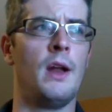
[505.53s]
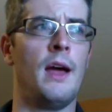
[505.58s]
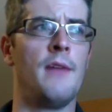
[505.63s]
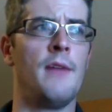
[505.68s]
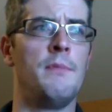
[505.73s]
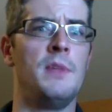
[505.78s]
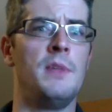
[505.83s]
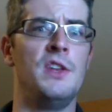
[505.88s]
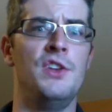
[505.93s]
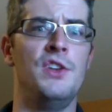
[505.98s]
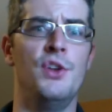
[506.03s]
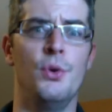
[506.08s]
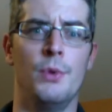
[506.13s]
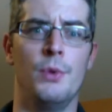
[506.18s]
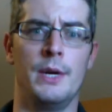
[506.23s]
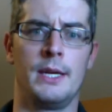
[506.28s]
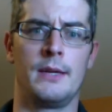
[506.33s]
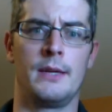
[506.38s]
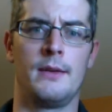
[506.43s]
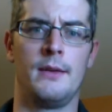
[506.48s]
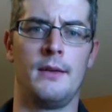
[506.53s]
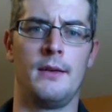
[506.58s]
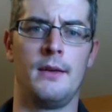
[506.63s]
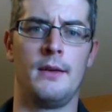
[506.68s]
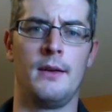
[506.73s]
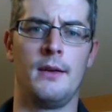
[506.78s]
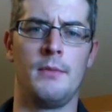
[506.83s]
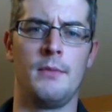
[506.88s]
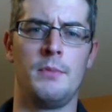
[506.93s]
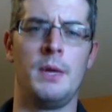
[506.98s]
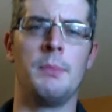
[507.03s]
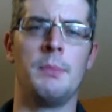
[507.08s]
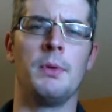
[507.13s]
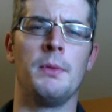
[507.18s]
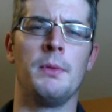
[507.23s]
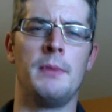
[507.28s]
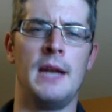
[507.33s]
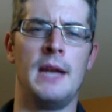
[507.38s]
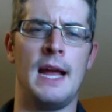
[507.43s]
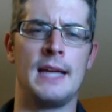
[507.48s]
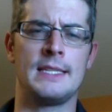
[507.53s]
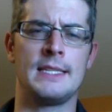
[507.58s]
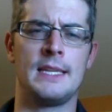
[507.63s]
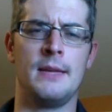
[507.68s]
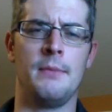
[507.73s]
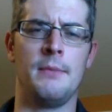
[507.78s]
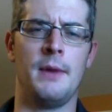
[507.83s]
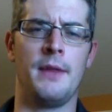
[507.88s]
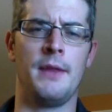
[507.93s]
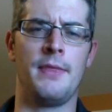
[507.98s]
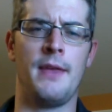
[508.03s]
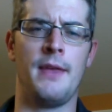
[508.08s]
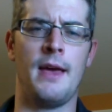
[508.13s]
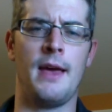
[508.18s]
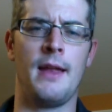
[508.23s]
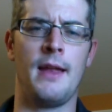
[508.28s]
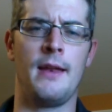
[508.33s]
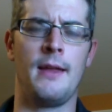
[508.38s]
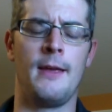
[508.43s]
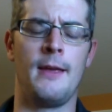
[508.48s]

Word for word: I've been doing. People have been asking about that.